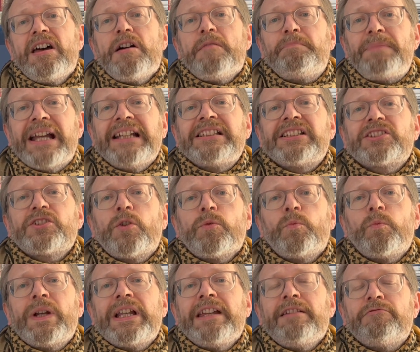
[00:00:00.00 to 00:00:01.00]
Based on
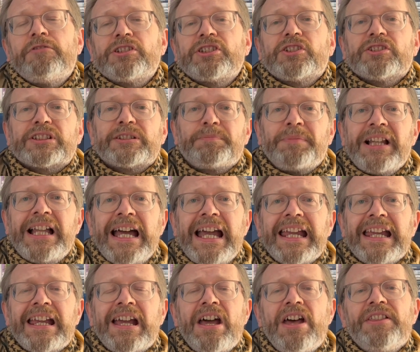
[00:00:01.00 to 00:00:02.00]
Willie Russell's
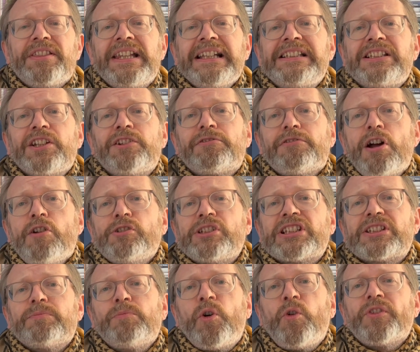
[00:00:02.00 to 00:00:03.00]
play, this
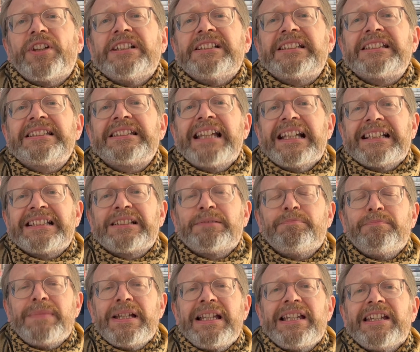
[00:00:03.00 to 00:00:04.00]
grossed more than $6
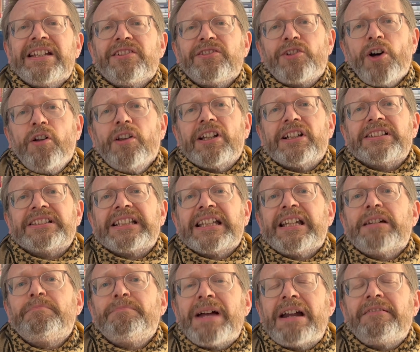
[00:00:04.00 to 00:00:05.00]
million in
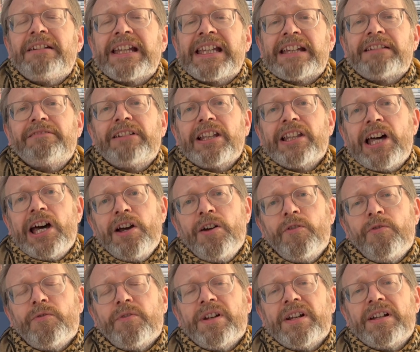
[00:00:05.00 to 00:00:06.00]
America
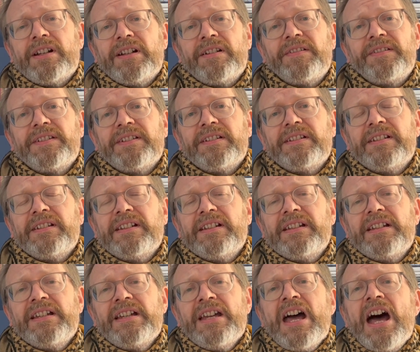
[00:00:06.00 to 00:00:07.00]
alone.
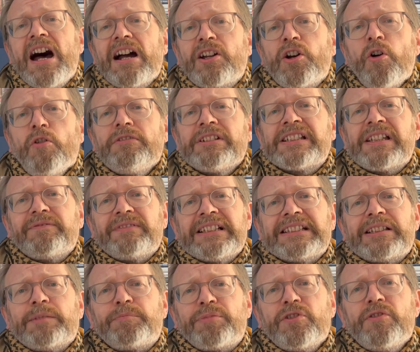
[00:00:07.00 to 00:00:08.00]
A Chorus of
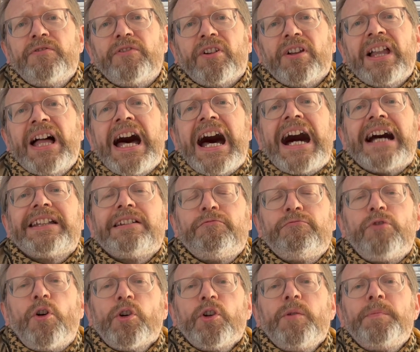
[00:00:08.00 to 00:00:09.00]
Disapproval had a
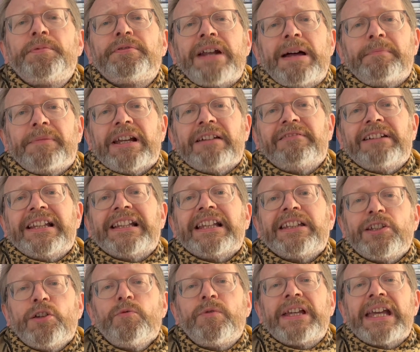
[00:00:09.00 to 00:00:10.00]
royal premiere in
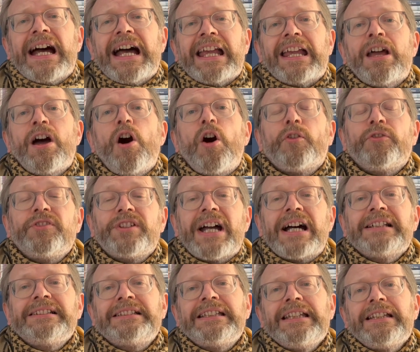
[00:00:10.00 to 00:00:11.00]
the UK on
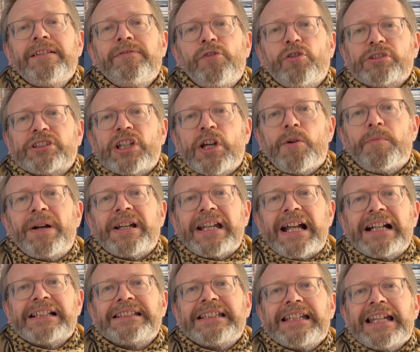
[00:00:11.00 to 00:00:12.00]
19th of October
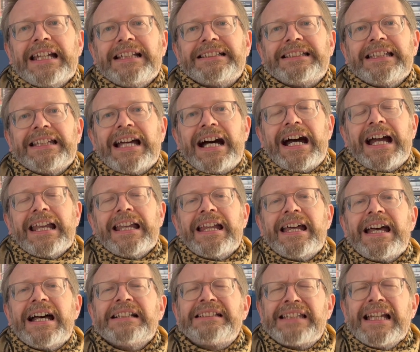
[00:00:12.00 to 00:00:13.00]
1989,
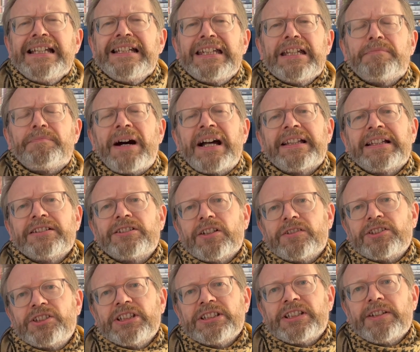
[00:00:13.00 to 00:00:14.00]
attended by the
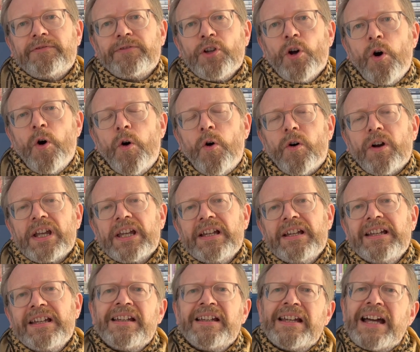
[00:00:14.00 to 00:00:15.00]
Duchess of York.
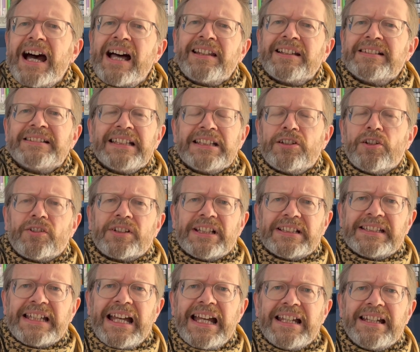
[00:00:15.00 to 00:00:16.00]
Alan did not
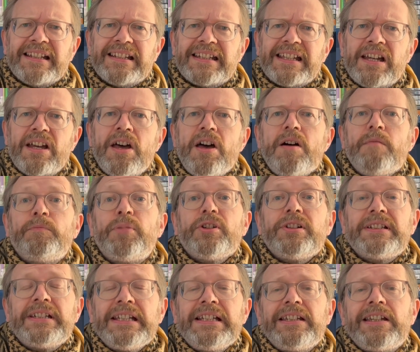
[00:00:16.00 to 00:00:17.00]
attend,
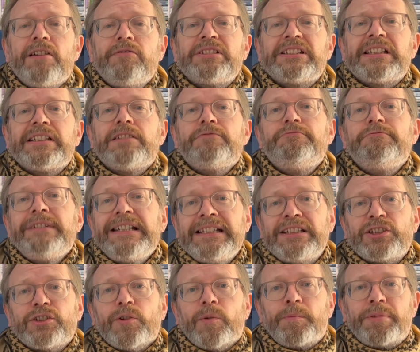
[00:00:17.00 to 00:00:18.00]
but did go to the
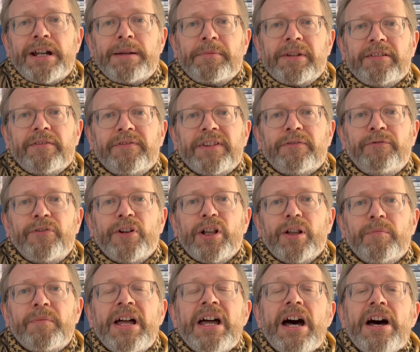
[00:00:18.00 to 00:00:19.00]
regional premiere of the
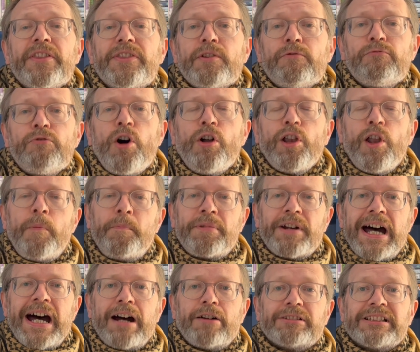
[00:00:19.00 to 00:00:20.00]
film at the Royal Opera
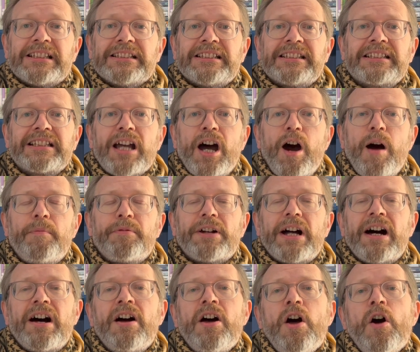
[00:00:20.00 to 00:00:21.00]
House in
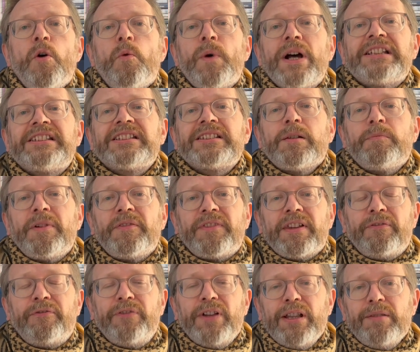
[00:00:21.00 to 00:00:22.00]
Scarborough, where some of the
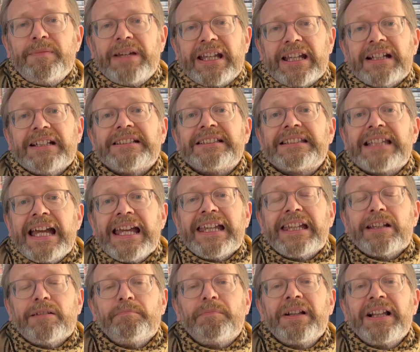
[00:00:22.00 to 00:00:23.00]
filming had
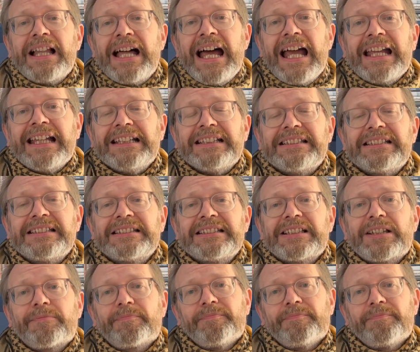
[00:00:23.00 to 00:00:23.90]
taken place.